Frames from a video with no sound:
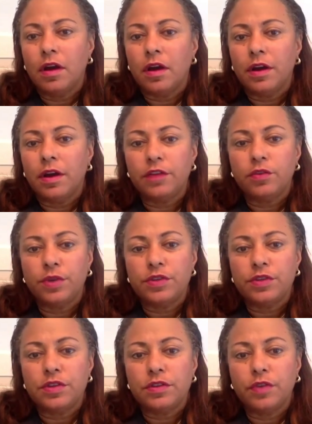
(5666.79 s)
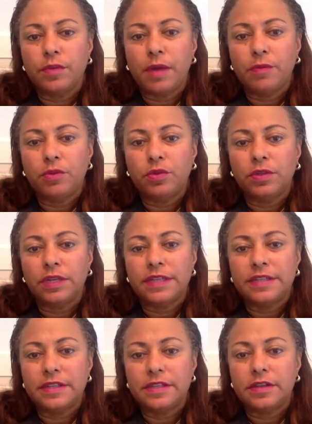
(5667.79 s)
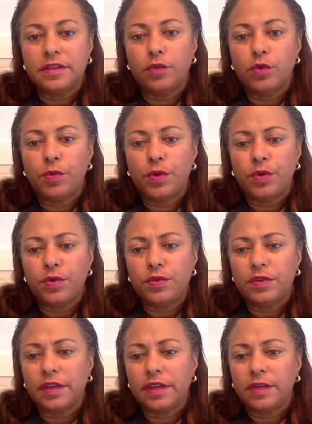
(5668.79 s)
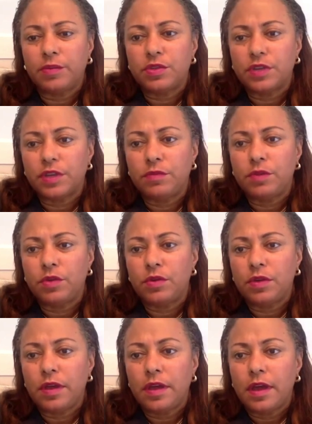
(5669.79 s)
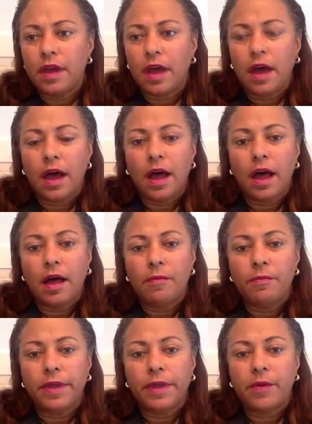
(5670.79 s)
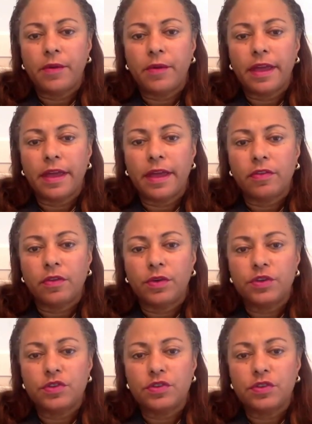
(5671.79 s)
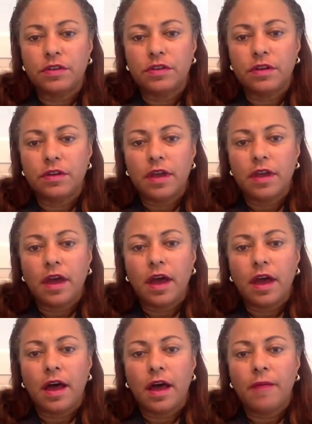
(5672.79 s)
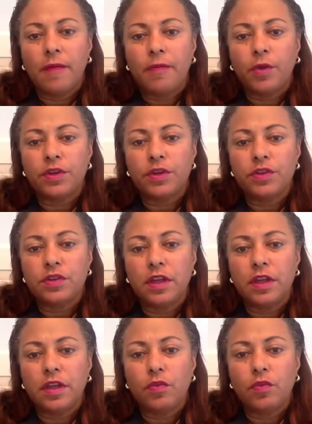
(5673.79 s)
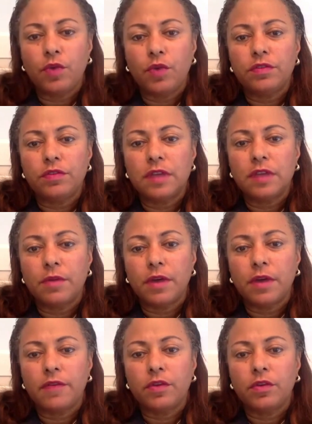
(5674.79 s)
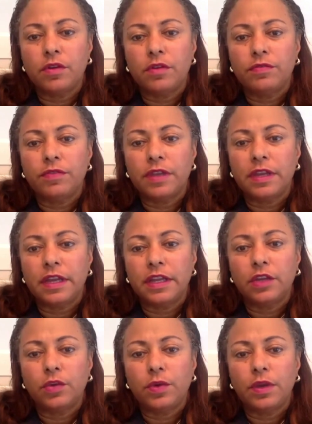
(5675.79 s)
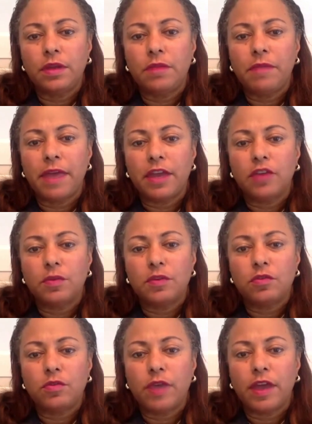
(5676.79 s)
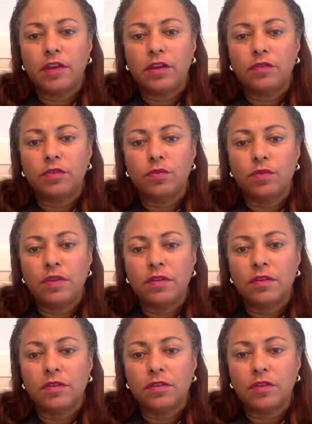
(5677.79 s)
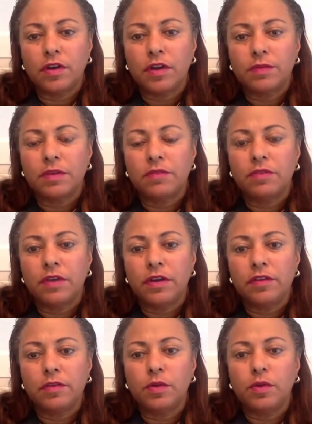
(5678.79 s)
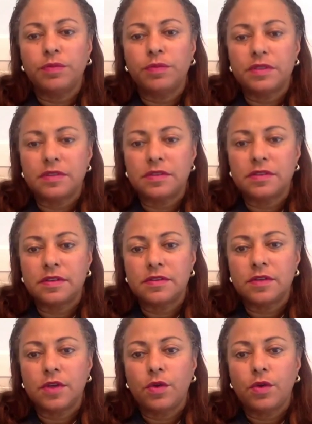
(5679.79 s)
Our next question is from Abdul Aziz Garuba, who's not able to unmute, but I will ask the question. The question is, what are some of the good funding and liquidity management strategies for recent startups and very small businesses?